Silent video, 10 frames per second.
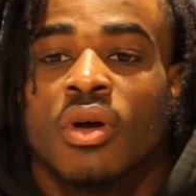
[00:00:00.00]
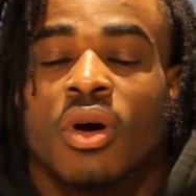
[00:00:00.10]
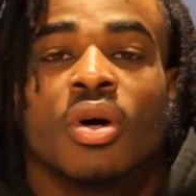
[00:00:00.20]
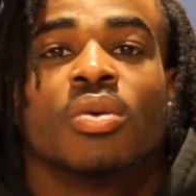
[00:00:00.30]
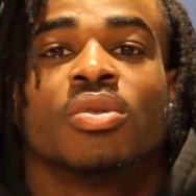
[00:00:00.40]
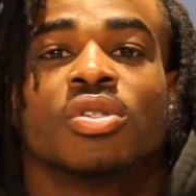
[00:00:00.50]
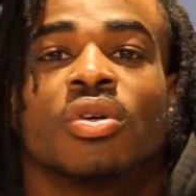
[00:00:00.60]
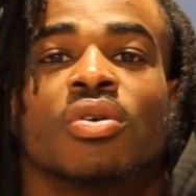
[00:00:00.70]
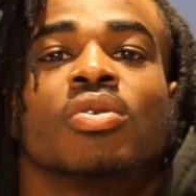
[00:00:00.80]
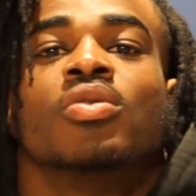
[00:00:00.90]

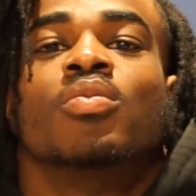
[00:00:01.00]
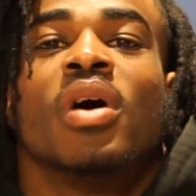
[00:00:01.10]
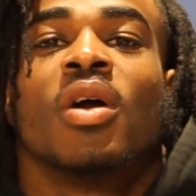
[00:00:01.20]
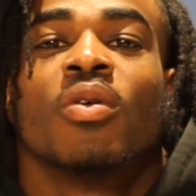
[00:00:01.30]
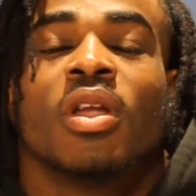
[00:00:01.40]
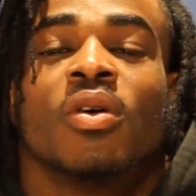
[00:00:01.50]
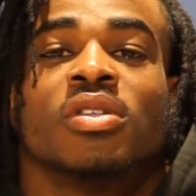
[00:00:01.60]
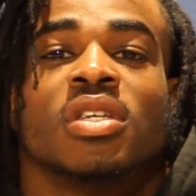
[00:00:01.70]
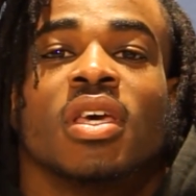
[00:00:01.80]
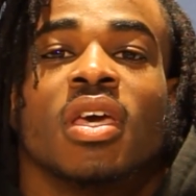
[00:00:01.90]
Also, back when I
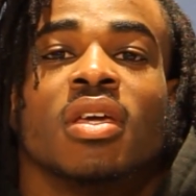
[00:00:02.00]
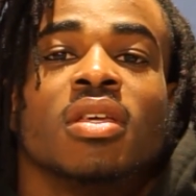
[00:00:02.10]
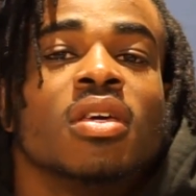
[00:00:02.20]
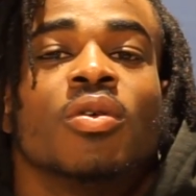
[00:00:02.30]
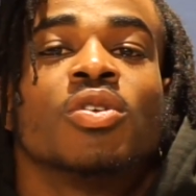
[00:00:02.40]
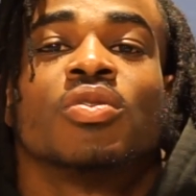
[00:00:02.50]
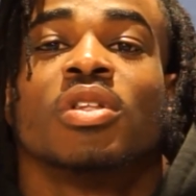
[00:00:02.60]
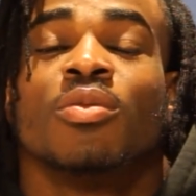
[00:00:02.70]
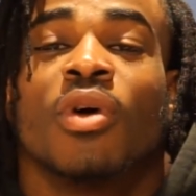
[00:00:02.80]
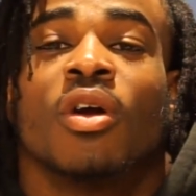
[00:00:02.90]
was in Haiti, it was
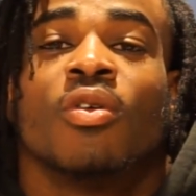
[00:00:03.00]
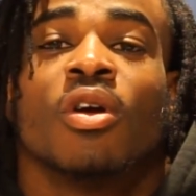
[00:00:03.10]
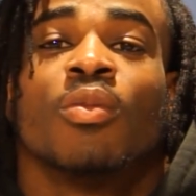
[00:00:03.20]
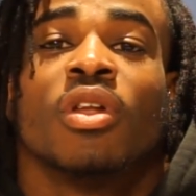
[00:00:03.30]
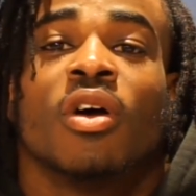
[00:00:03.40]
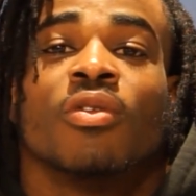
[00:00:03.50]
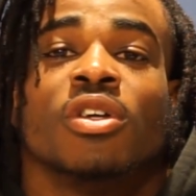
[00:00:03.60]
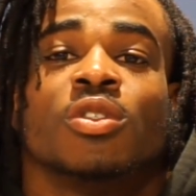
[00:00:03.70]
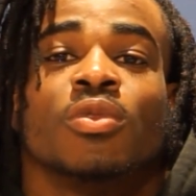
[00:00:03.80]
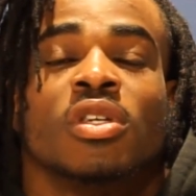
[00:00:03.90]
really my grandma that
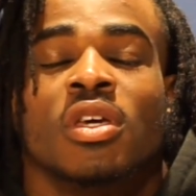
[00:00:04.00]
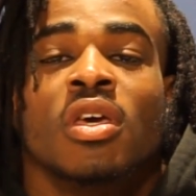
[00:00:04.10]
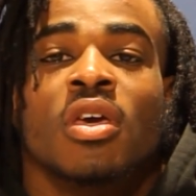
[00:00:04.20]
raised me.